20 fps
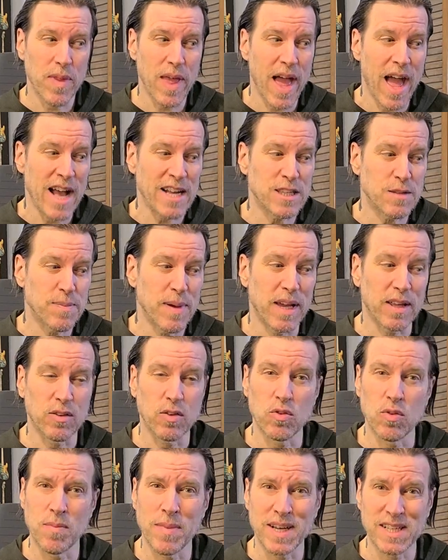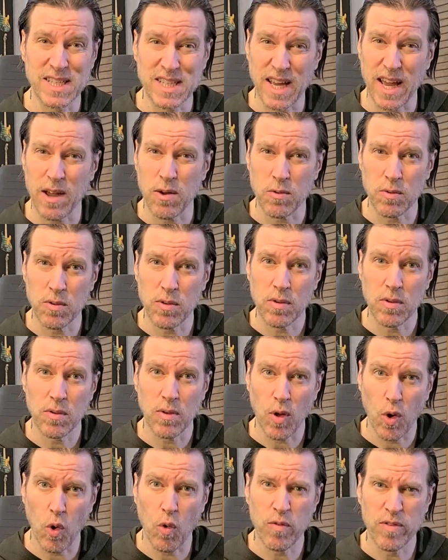aspect to my sound
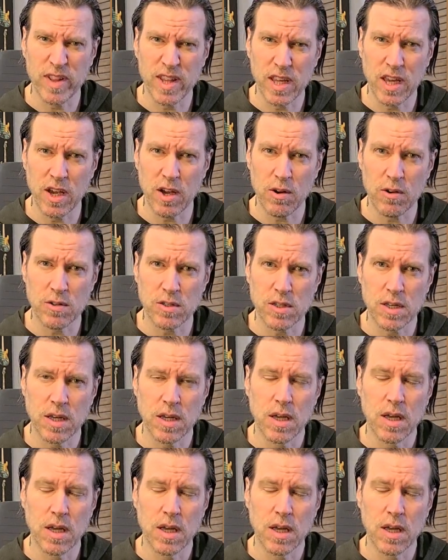over the years,